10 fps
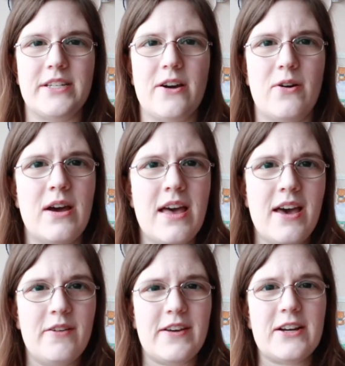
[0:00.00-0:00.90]
So
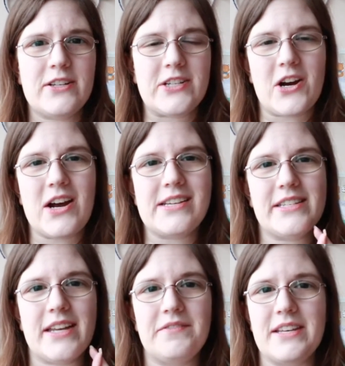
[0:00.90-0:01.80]
fingers
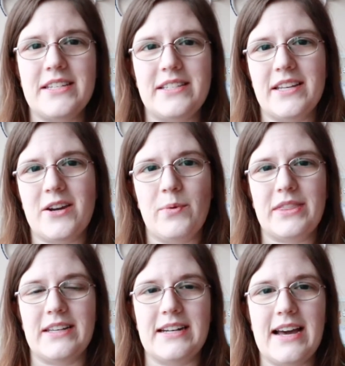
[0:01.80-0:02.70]
crossed if they stick
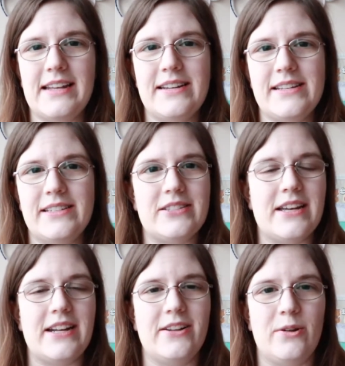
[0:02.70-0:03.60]
with the 90s
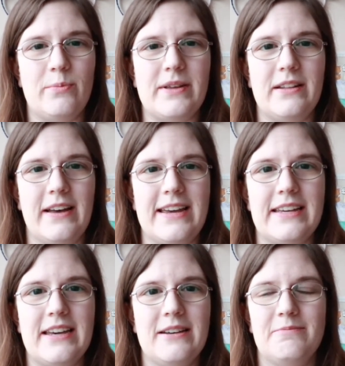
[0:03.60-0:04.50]
that it'll be
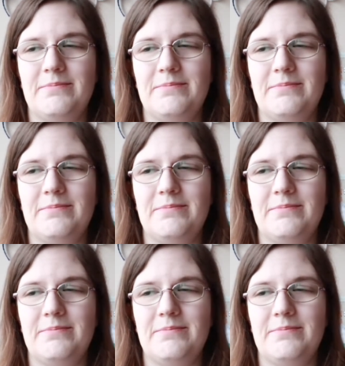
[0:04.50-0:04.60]
like,